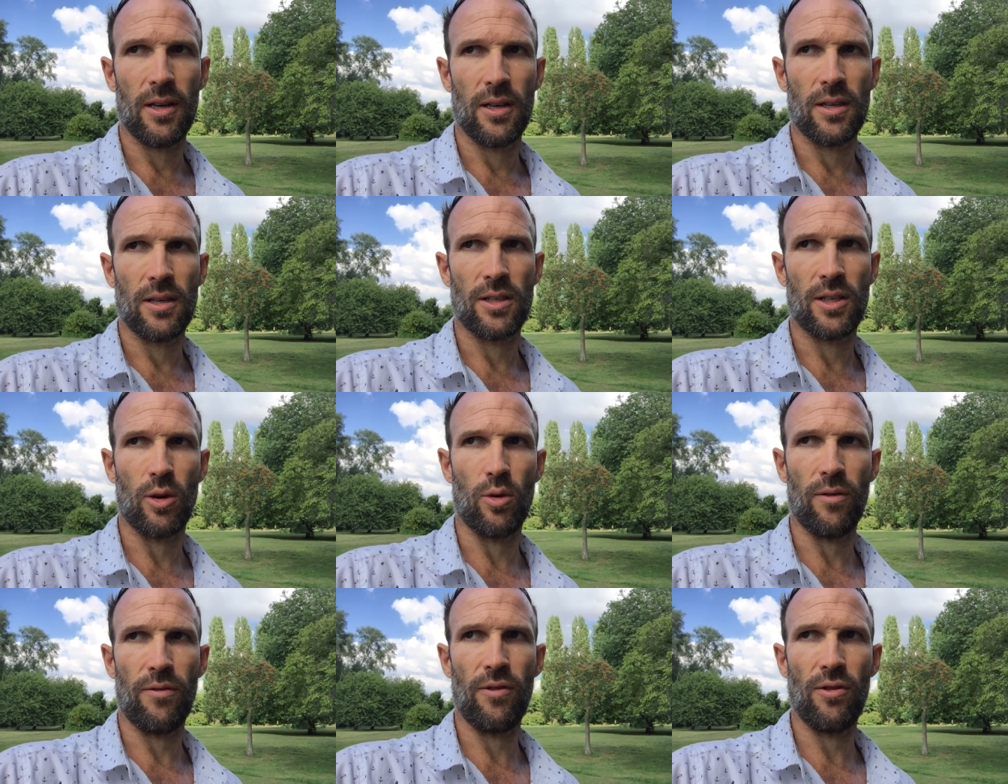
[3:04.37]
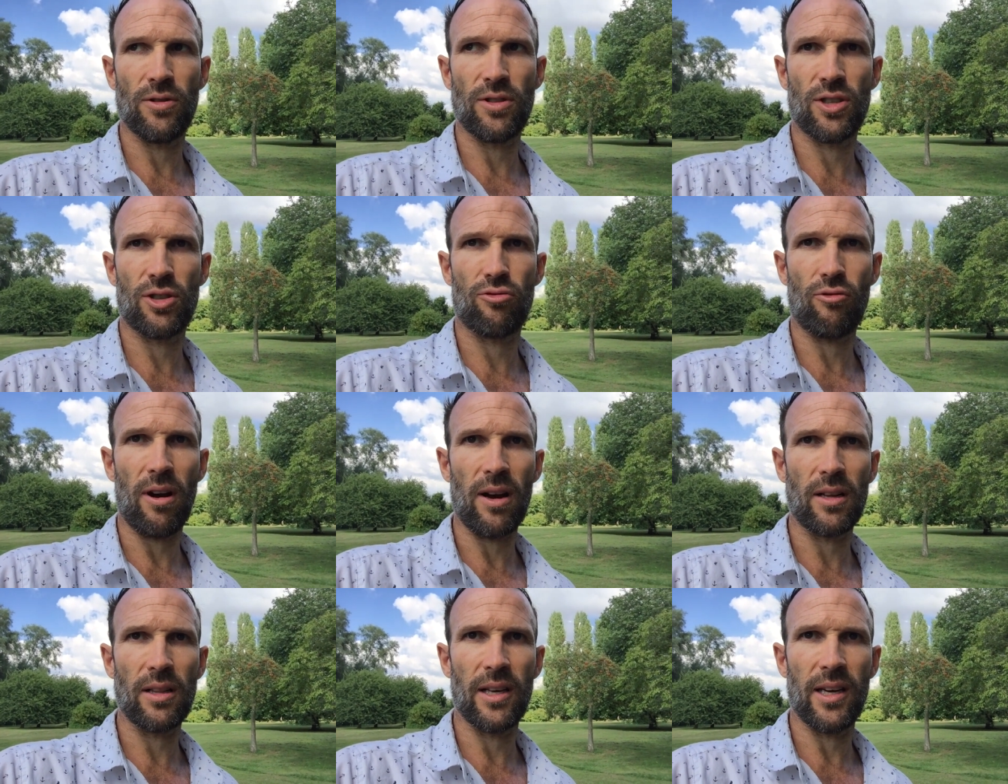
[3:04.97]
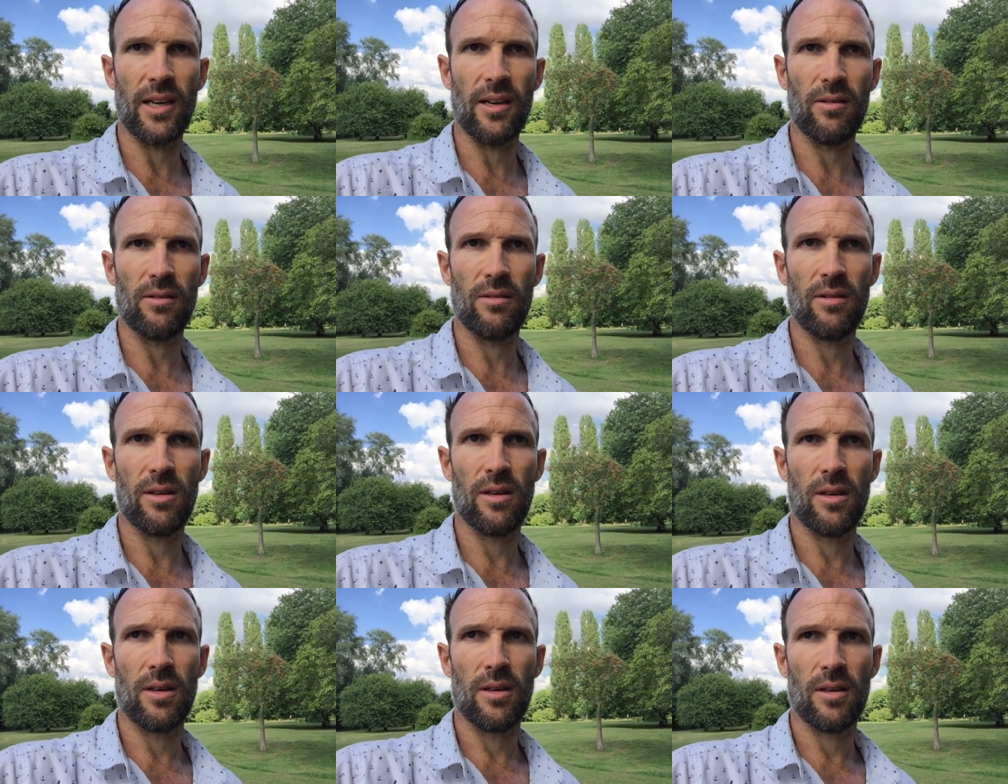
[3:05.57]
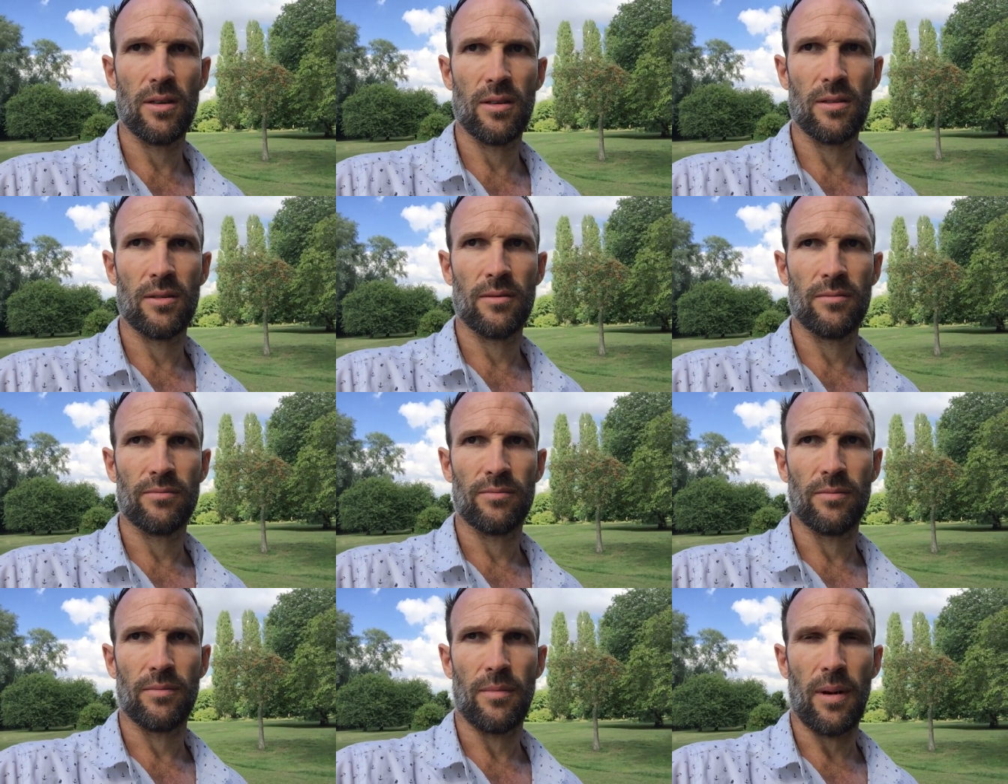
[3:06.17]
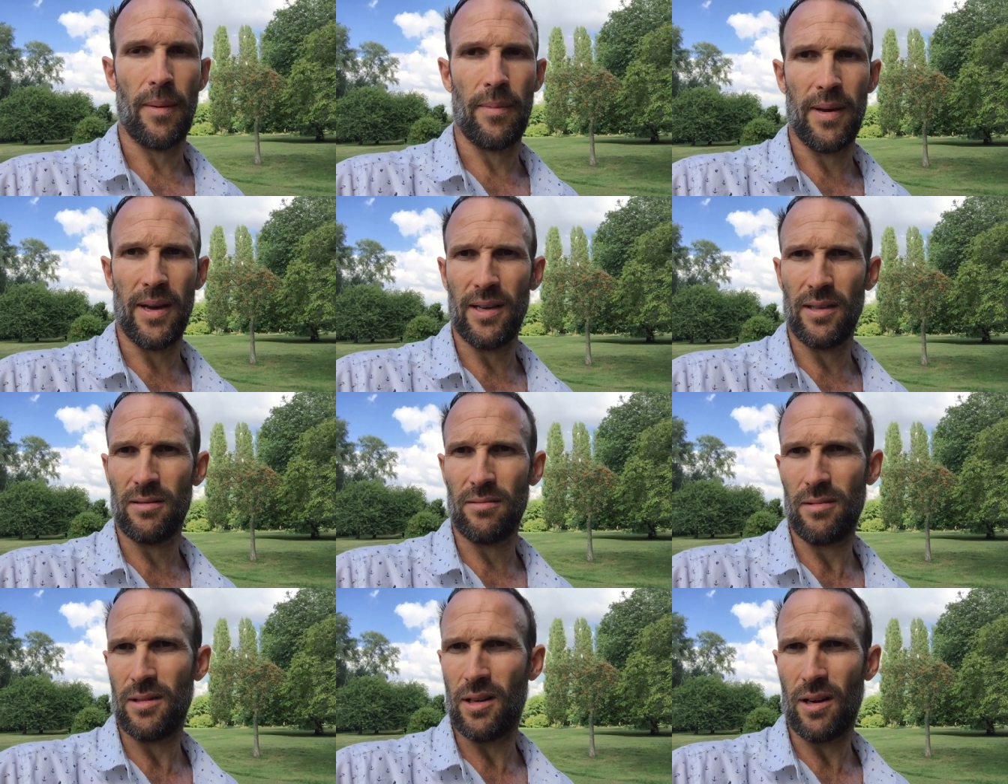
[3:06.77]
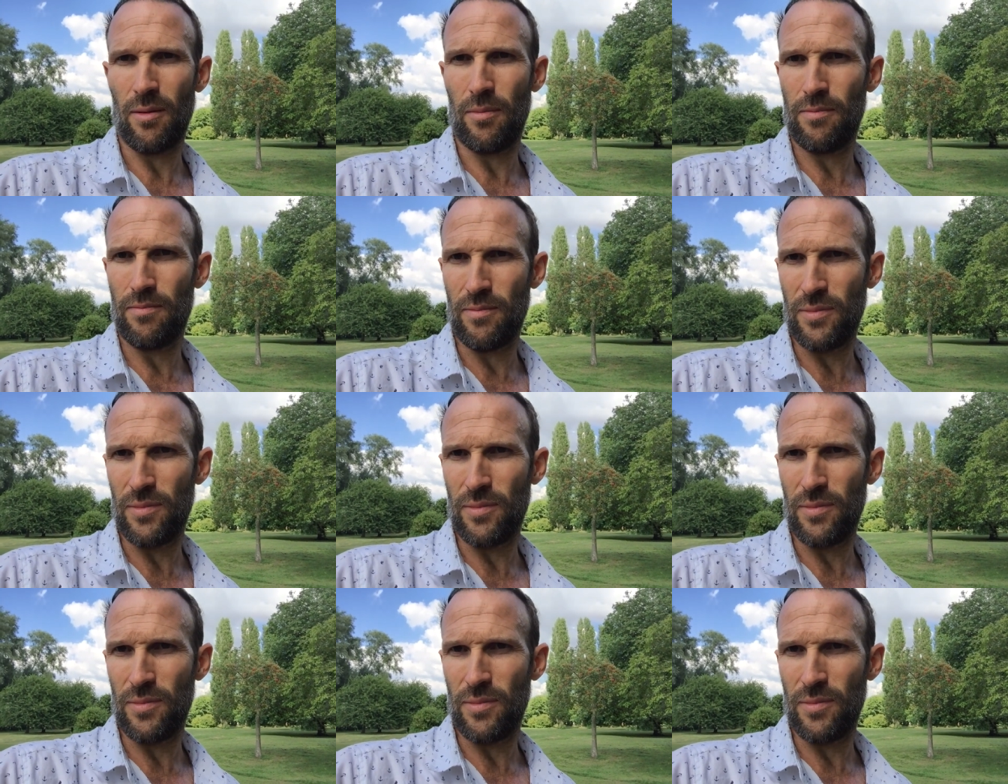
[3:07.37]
So if you're struggling by being, you know,